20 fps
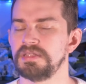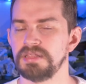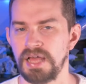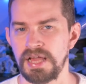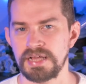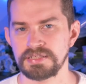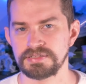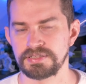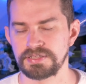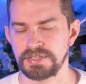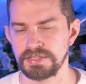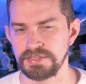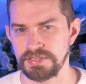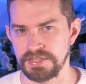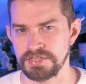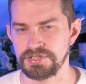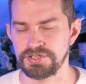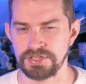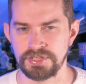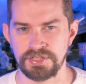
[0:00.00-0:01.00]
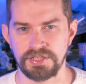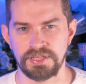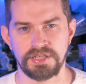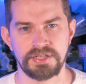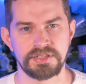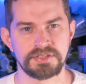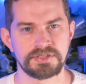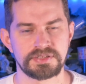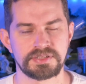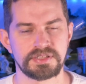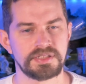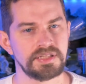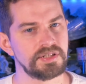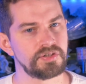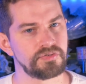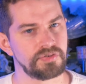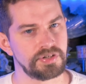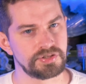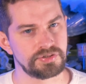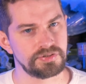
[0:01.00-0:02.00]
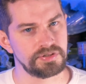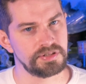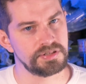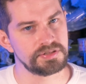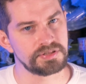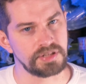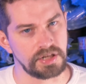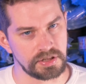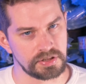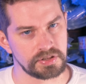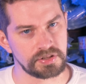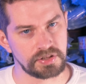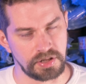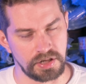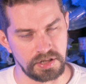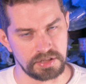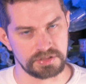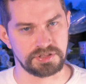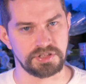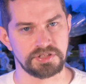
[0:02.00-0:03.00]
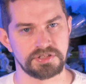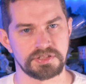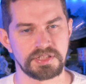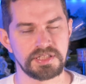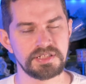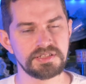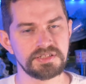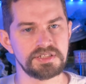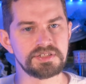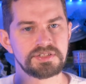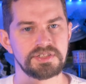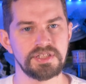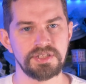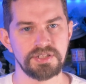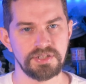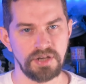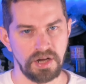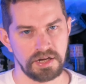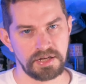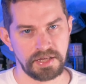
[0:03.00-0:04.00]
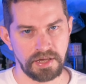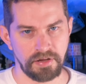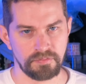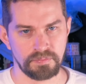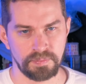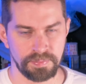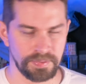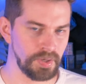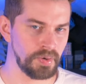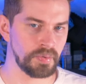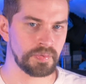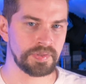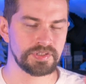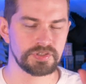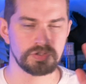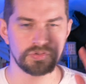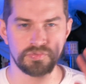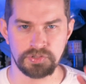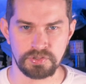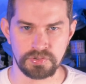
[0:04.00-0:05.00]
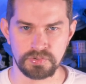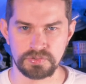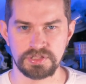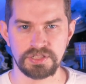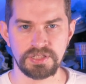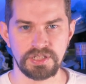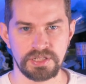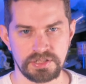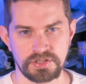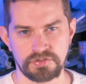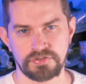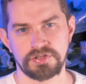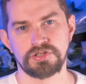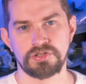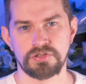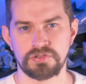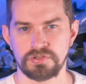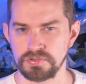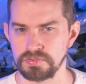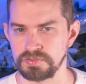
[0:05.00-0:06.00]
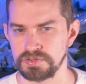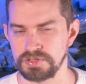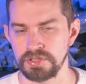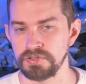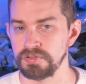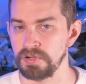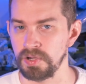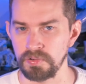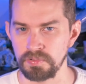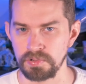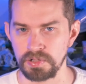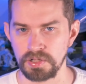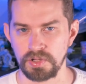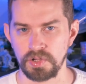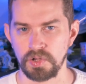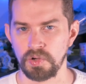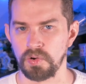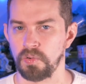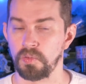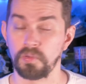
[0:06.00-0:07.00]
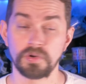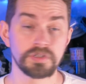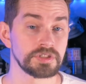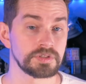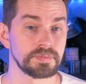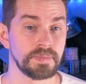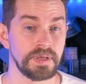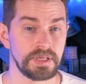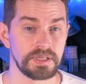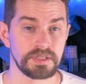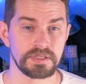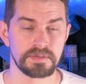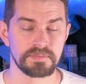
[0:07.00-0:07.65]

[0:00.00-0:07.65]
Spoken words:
last condition is the creature is unconscious. This is the knockout blow. This is reducing a creature to 0, or just making